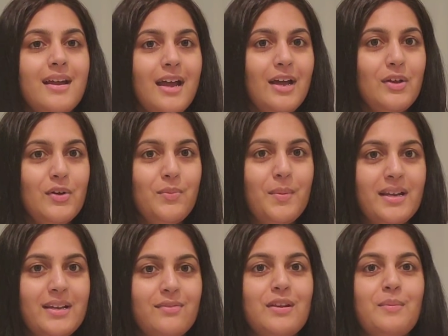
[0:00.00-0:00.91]
Hello my
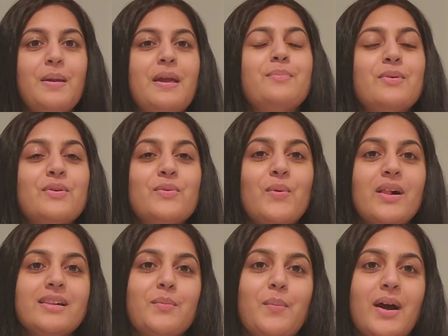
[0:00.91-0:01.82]
lovely people,
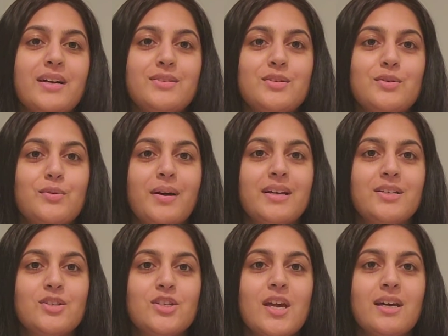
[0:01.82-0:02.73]
welcome back to my
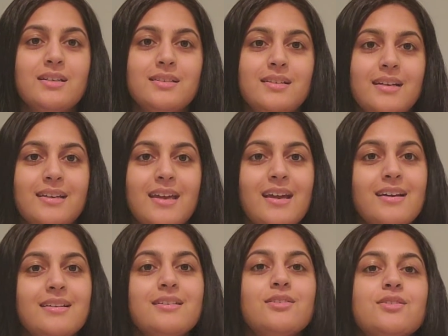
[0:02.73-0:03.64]
channel
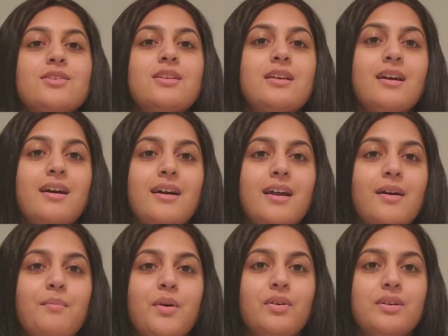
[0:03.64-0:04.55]
again. Today I
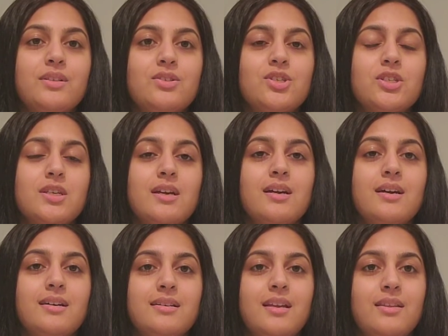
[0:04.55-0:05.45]
am going to share
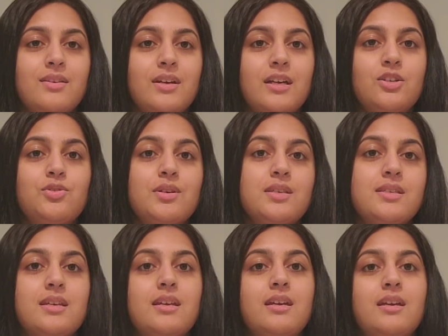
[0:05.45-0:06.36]
another
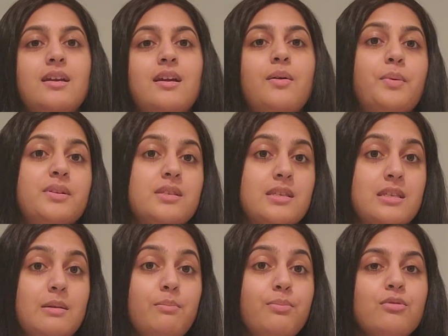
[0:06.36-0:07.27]
interesting but
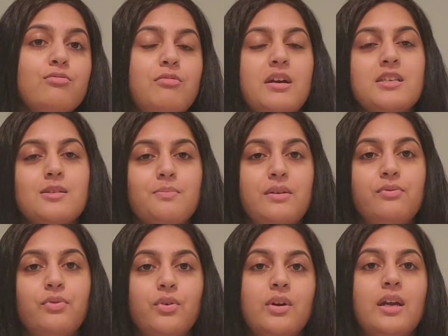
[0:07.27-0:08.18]
simple recipe
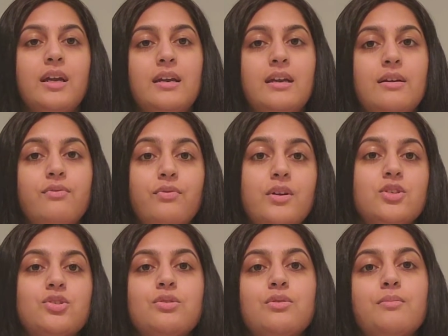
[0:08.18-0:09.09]
for a
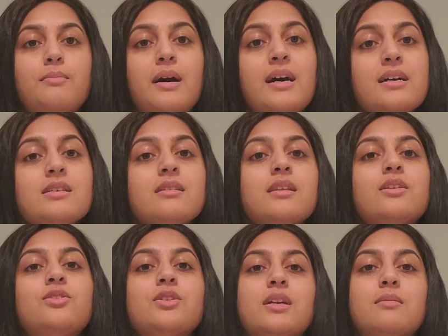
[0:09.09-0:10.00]
facial mask that
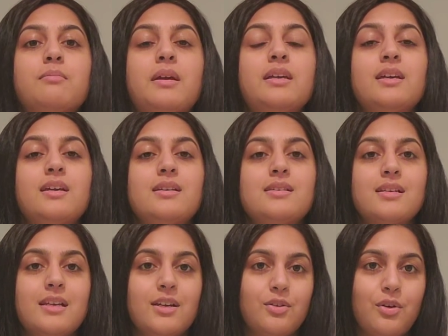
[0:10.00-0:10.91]
you can make
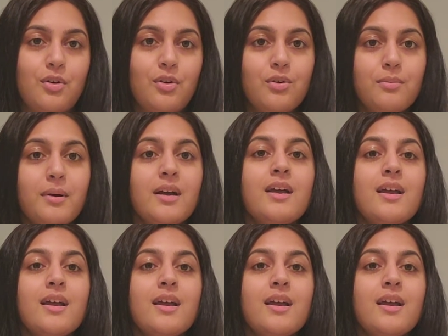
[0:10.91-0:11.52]
easily at home.